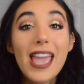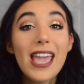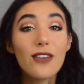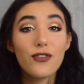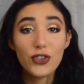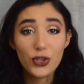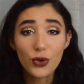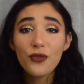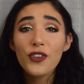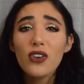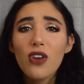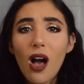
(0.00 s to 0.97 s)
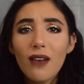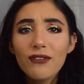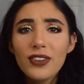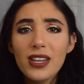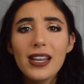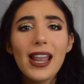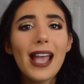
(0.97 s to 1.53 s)
If you feel
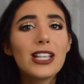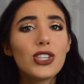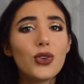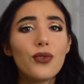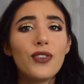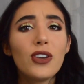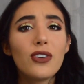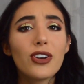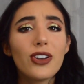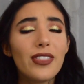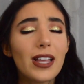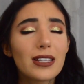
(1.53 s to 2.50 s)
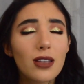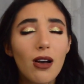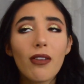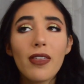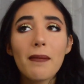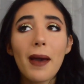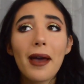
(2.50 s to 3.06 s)
confident and you feel good, that's
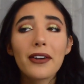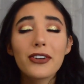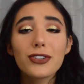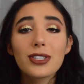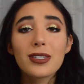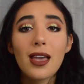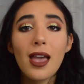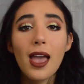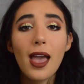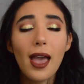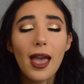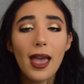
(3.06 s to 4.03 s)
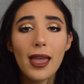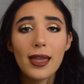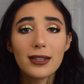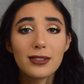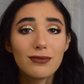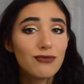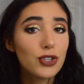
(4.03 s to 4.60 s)
all that matters.
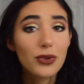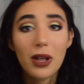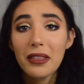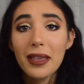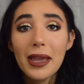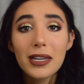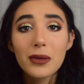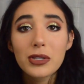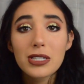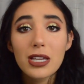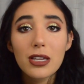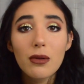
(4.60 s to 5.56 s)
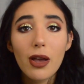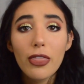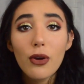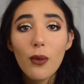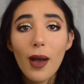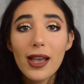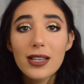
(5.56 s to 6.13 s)
And do not let anyone tell you
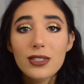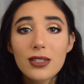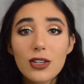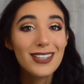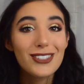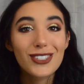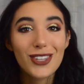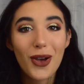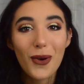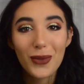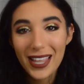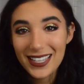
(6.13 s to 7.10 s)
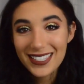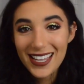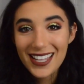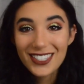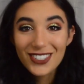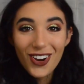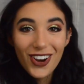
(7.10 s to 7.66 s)
otherwise. So let's
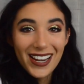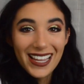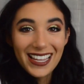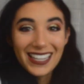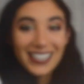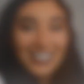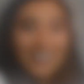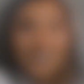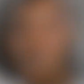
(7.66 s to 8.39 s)
get started.